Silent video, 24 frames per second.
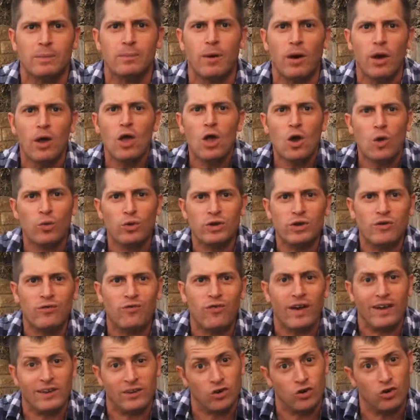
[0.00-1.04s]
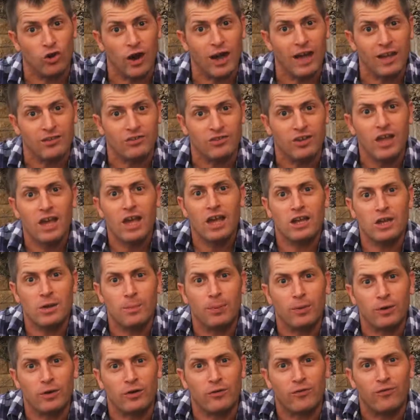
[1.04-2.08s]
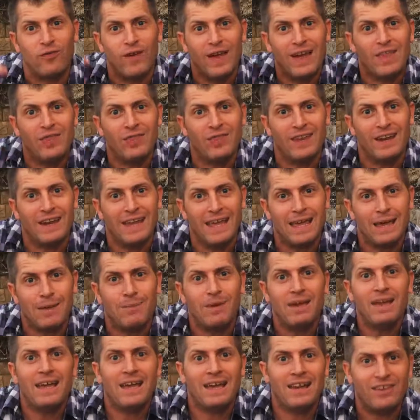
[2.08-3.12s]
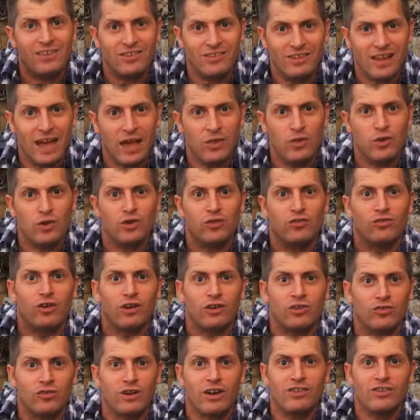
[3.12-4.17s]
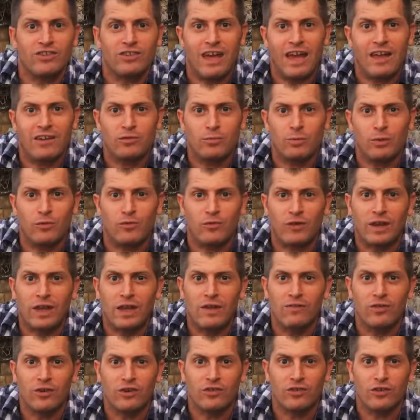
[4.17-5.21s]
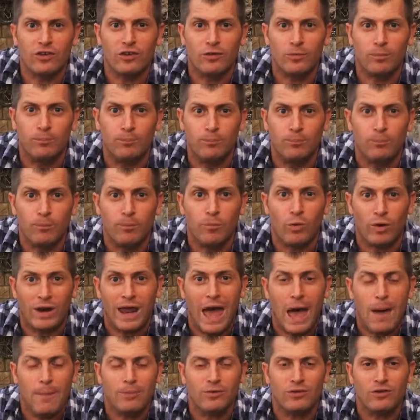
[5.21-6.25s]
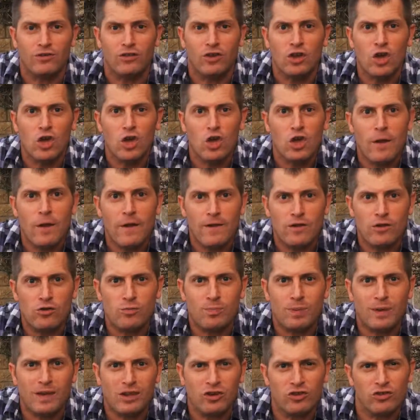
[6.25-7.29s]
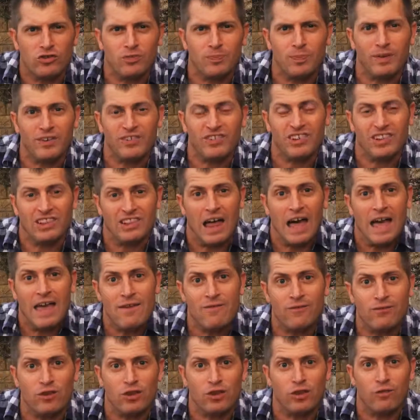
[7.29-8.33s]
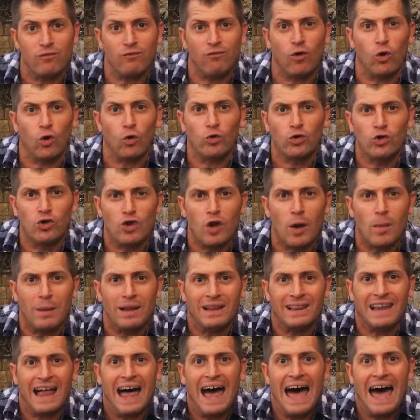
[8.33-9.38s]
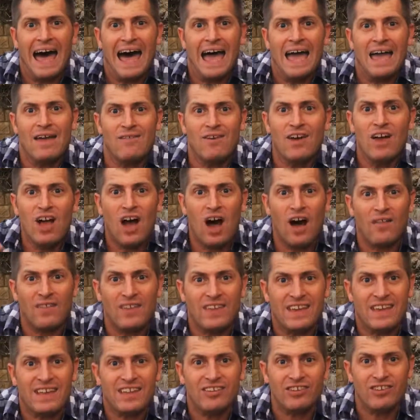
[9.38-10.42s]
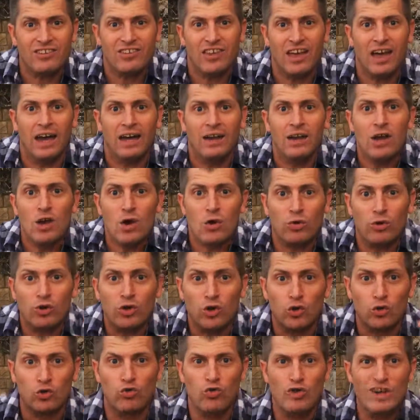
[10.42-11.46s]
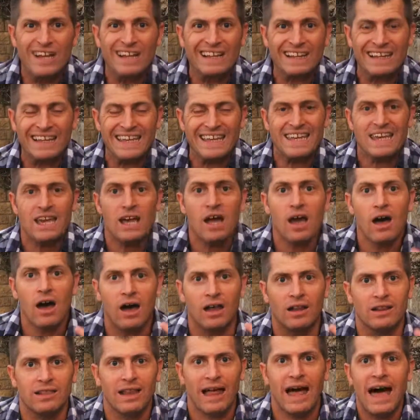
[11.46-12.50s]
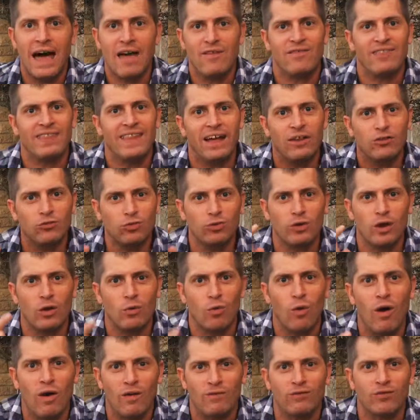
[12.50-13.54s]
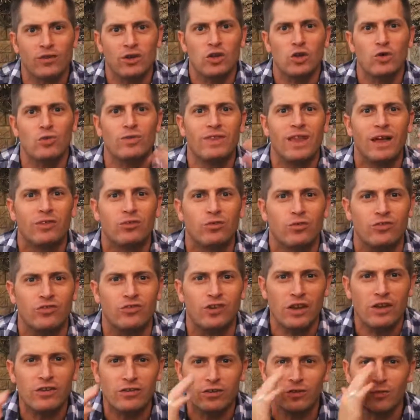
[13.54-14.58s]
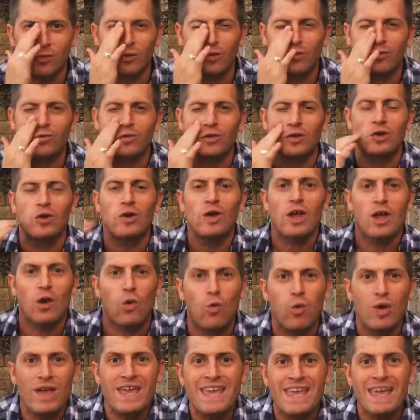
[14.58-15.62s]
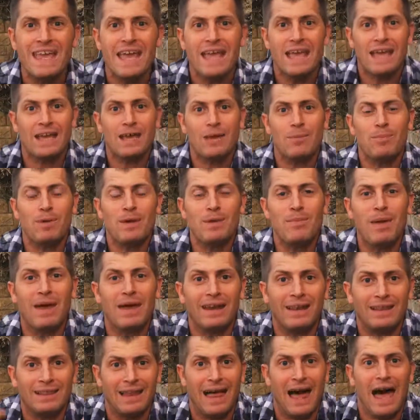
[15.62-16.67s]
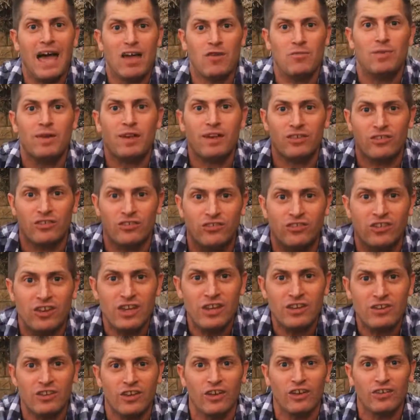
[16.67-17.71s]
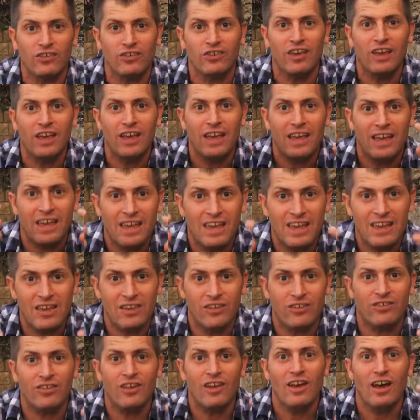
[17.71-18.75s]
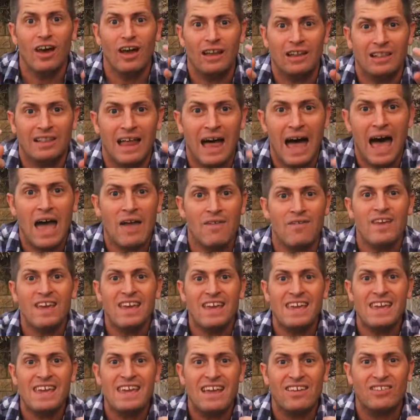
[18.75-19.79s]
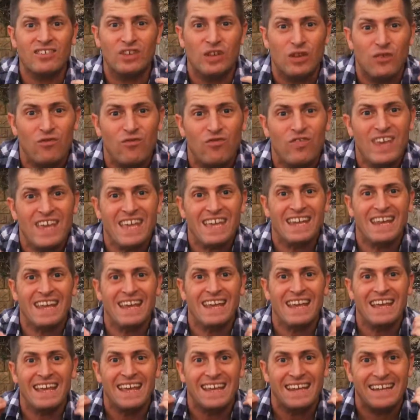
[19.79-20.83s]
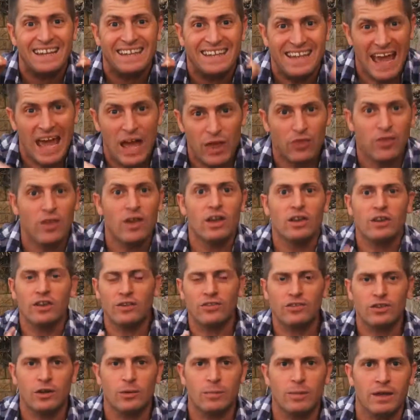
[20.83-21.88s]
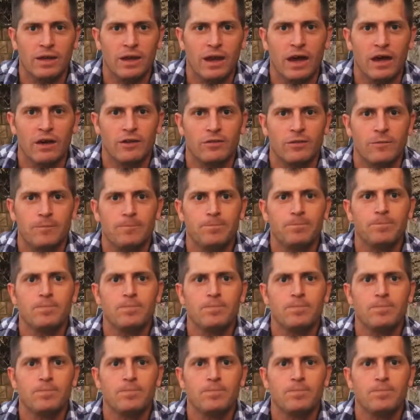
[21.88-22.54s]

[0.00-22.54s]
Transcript: But when you find Christ and you put your faith in him and his death and his resurrection, ask him to forgive your sins, what happens is you begin to experience life to the full, where you come alive on the inside, where you're really alive. And that's what I want for you, and that's what Jesus wants for you. We can be made alive because Jesus is alive. He has defeated death. Listen to me, guys.